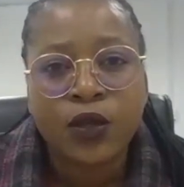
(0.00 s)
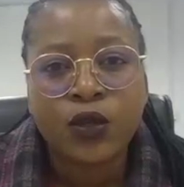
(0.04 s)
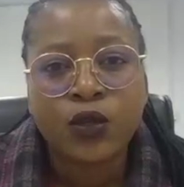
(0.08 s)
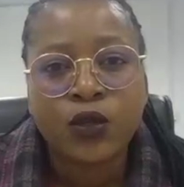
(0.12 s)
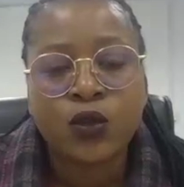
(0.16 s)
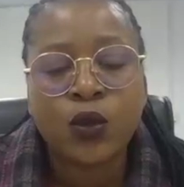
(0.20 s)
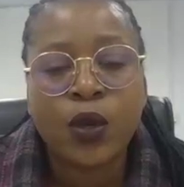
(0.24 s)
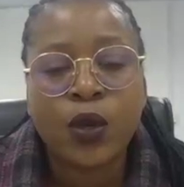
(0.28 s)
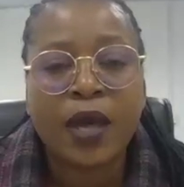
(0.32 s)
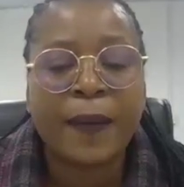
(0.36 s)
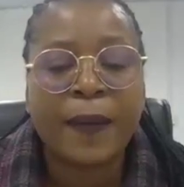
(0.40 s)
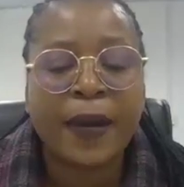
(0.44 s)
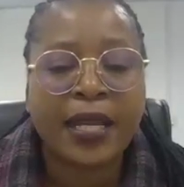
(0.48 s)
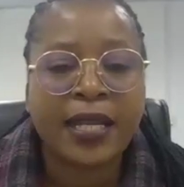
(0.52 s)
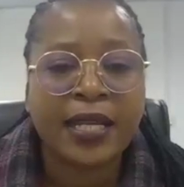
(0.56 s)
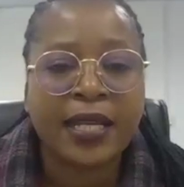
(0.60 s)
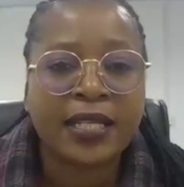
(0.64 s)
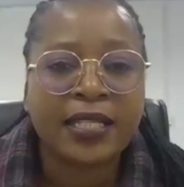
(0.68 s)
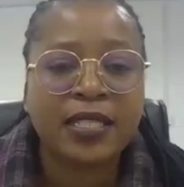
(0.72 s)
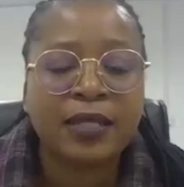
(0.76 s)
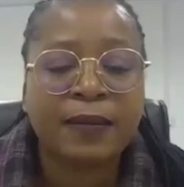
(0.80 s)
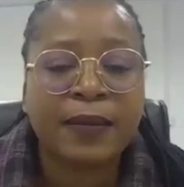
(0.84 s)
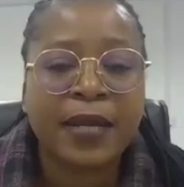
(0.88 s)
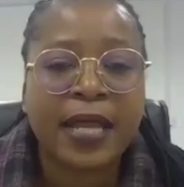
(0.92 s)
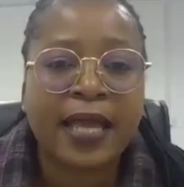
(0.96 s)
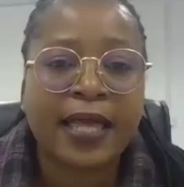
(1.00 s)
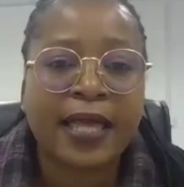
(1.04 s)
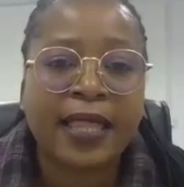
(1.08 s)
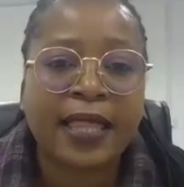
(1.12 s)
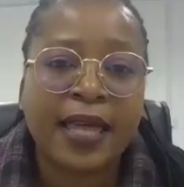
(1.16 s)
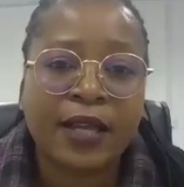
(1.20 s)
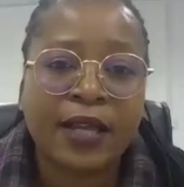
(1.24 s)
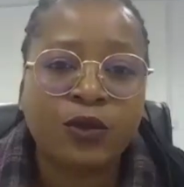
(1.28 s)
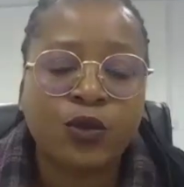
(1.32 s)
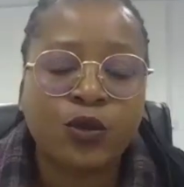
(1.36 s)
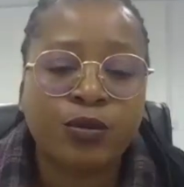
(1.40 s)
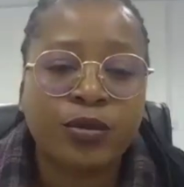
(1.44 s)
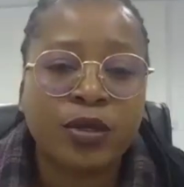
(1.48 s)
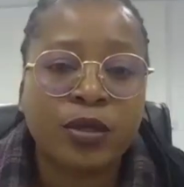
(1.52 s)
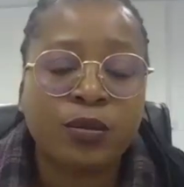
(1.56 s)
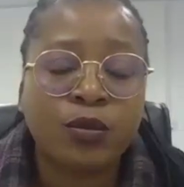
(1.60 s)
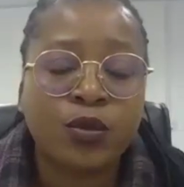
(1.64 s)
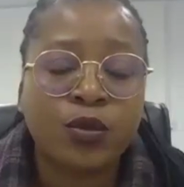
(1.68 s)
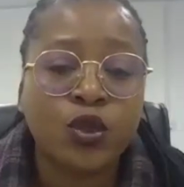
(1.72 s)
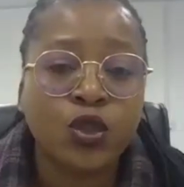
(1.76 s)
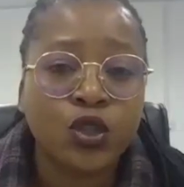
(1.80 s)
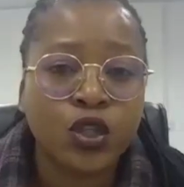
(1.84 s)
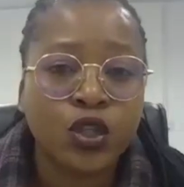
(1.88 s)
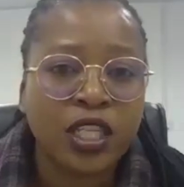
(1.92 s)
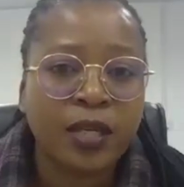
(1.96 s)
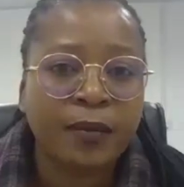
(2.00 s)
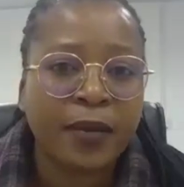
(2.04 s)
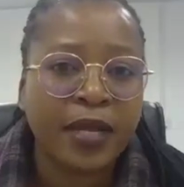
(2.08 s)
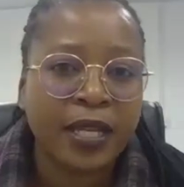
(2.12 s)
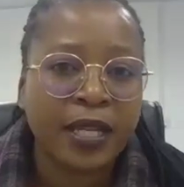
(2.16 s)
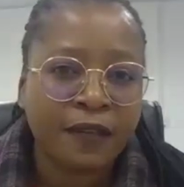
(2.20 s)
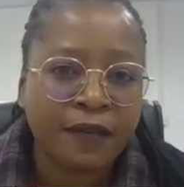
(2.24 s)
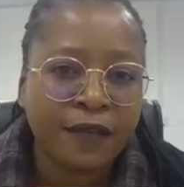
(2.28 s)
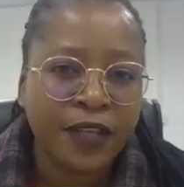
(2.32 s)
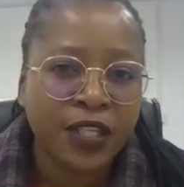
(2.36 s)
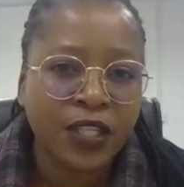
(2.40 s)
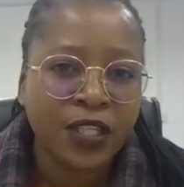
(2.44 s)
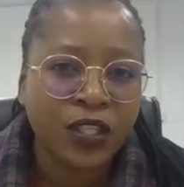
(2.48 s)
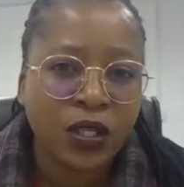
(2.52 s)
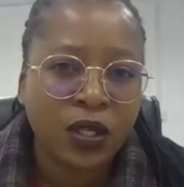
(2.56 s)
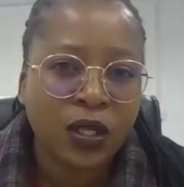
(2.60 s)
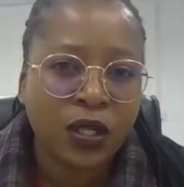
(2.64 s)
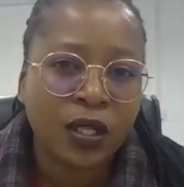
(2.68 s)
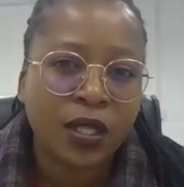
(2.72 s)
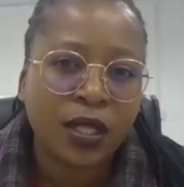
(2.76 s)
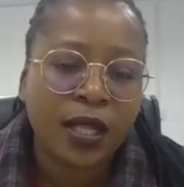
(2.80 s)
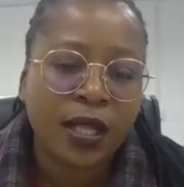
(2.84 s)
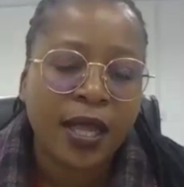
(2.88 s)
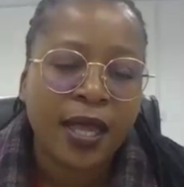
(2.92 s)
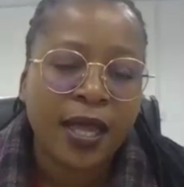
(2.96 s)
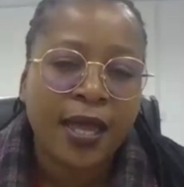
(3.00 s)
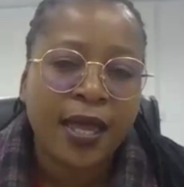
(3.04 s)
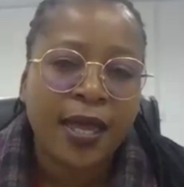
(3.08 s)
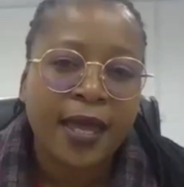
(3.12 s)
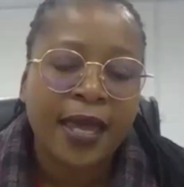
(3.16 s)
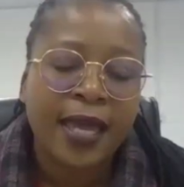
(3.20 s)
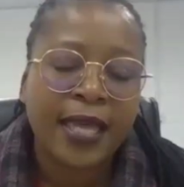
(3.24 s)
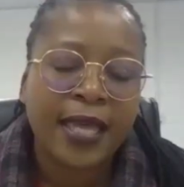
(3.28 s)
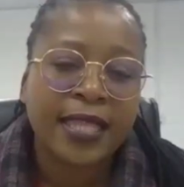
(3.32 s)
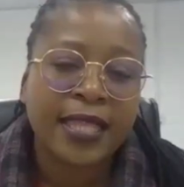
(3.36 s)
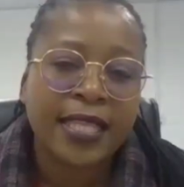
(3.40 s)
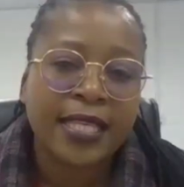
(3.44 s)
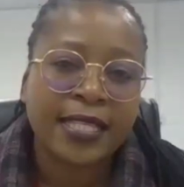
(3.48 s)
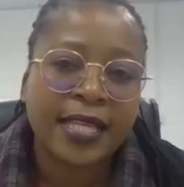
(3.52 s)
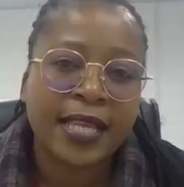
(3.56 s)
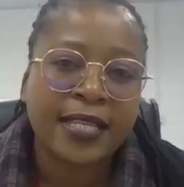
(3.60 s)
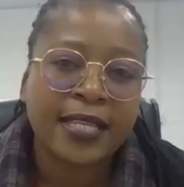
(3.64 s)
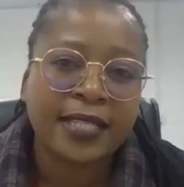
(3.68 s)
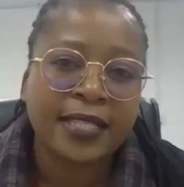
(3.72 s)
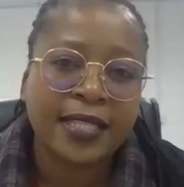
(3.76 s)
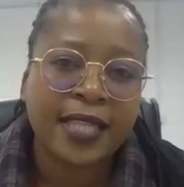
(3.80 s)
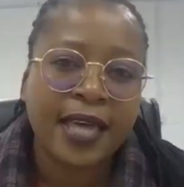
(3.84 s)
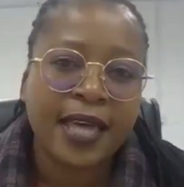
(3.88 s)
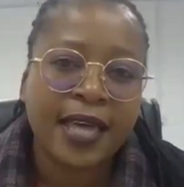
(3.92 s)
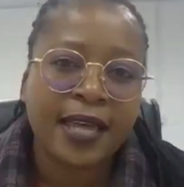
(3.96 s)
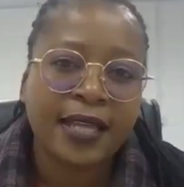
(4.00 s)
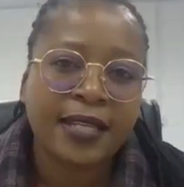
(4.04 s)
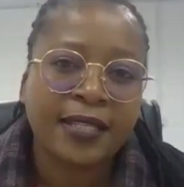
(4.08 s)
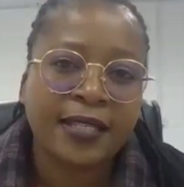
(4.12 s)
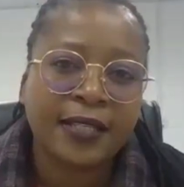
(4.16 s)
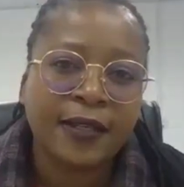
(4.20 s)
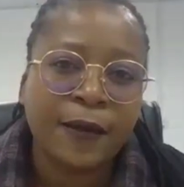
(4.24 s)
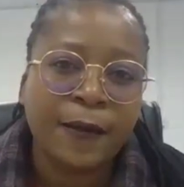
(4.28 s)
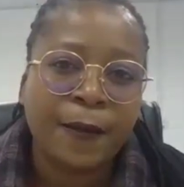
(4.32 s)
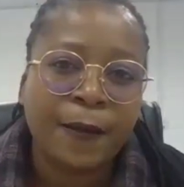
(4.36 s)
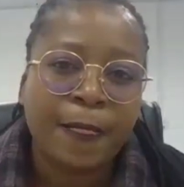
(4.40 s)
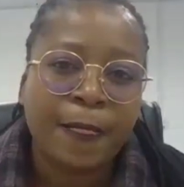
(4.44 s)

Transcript: So a partnership like that would be mutually beneficial in the sense that